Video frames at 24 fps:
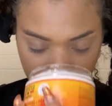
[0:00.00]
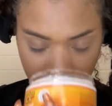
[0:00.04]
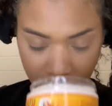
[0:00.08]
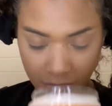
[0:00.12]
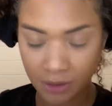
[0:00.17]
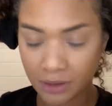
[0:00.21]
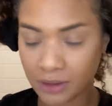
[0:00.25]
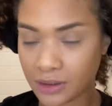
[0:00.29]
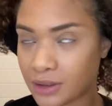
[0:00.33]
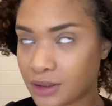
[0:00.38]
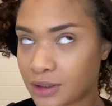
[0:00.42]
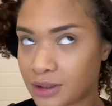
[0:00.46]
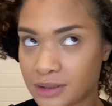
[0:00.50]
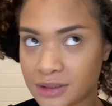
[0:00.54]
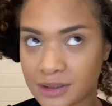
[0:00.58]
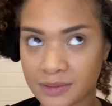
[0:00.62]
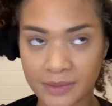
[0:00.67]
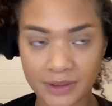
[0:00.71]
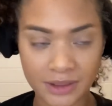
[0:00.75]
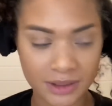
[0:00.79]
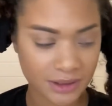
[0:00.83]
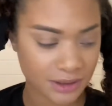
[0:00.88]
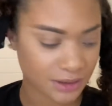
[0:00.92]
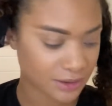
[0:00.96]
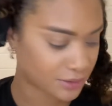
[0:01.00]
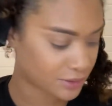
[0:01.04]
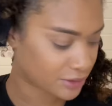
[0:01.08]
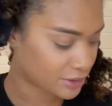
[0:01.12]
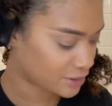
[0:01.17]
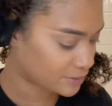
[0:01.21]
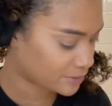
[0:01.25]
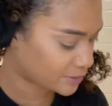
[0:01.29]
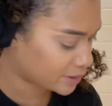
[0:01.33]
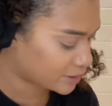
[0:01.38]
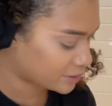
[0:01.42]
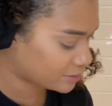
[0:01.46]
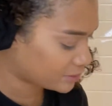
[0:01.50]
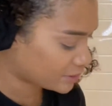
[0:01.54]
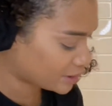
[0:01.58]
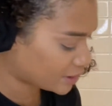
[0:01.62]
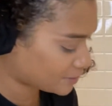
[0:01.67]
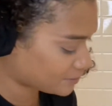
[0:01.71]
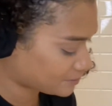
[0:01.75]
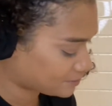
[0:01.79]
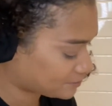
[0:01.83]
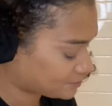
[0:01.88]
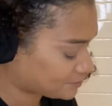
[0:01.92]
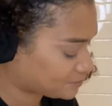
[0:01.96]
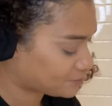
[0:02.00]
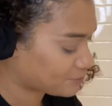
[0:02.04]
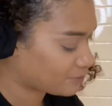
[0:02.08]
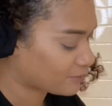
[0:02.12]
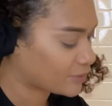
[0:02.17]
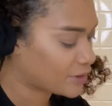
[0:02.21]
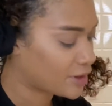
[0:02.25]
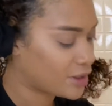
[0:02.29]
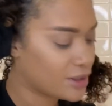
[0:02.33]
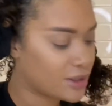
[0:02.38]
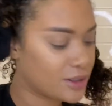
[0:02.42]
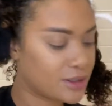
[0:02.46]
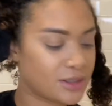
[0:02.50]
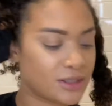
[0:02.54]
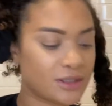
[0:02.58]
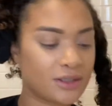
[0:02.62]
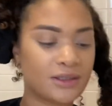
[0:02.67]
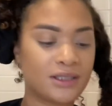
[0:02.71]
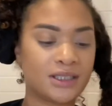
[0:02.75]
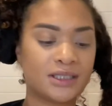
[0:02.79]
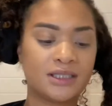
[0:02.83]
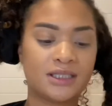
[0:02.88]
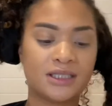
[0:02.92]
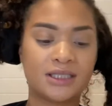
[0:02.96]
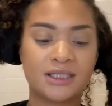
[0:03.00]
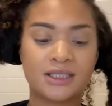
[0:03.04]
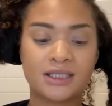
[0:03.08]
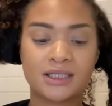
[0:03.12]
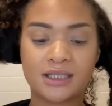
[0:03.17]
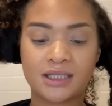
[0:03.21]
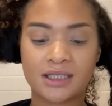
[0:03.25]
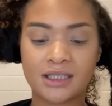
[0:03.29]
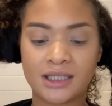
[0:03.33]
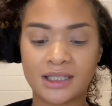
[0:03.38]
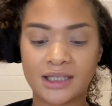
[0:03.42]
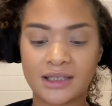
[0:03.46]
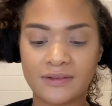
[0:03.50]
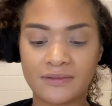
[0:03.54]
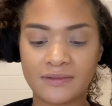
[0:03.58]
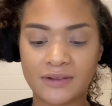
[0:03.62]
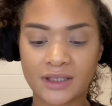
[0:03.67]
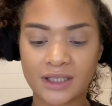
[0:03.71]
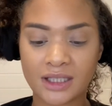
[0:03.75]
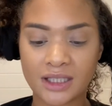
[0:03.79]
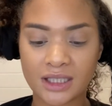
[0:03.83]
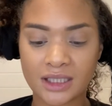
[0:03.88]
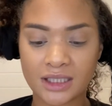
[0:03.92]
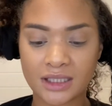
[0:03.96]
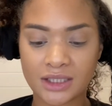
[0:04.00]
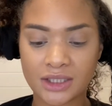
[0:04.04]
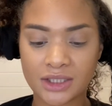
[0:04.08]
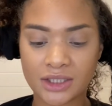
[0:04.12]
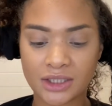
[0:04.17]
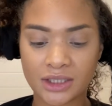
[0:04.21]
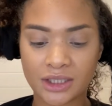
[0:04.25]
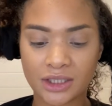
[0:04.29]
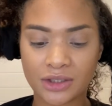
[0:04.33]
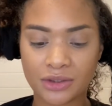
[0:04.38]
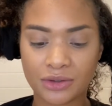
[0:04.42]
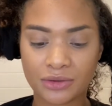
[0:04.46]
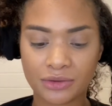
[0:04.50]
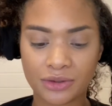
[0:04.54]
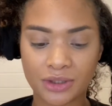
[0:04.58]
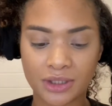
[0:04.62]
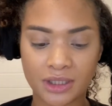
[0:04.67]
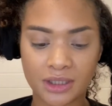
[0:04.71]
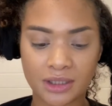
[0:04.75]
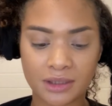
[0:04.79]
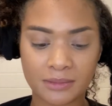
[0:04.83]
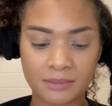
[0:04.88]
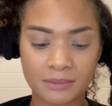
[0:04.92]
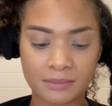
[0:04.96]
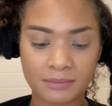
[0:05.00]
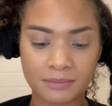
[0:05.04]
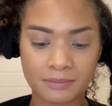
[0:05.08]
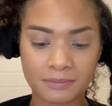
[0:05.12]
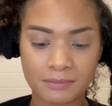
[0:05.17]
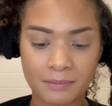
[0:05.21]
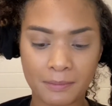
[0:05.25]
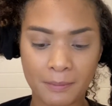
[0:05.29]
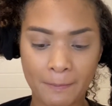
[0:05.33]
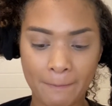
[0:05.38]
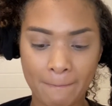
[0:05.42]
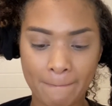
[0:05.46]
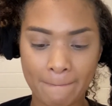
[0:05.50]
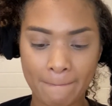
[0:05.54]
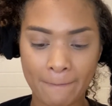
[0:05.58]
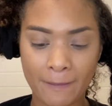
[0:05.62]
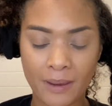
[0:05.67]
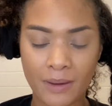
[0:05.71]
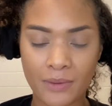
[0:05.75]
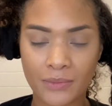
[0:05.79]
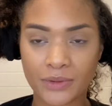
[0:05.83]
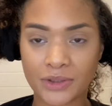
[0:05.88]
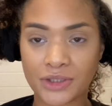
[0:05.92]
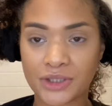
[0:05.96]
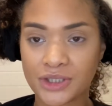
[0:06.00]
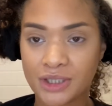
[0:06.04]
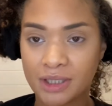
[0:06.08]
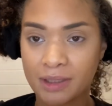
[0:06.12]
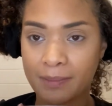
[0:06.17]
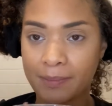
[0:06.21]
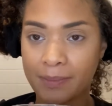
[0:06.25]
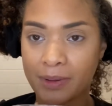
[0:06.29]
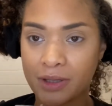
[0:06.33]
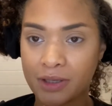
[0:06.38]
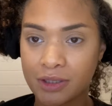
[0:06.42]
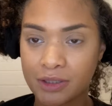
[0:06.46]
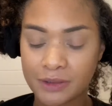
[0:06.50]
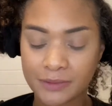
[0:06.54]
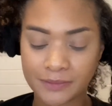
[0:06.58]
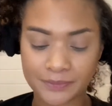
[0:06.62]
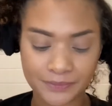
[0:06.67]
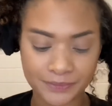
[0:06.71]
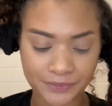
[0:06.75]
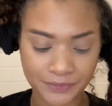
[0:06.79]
Oh, it smells so good, by the way. So this is the leave-in conditioning cream with shea butter.